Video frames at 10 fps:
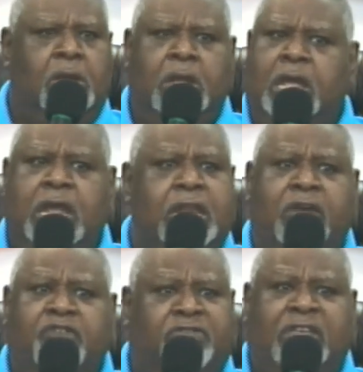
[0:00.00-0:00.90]
He
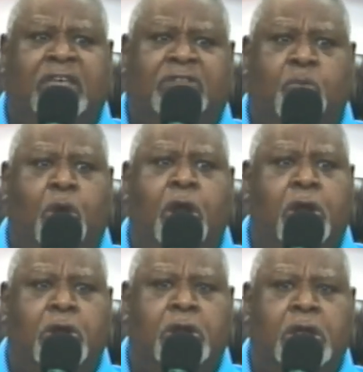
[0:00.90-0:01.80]
never says a
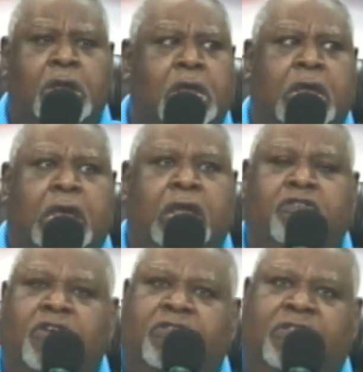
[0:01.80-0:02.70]
word. He
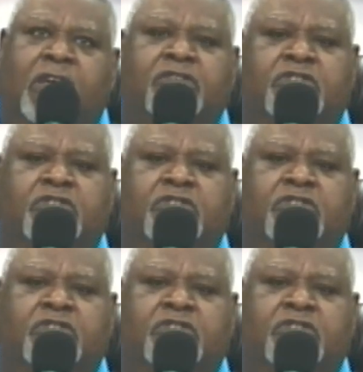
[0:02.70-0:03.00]
just says, you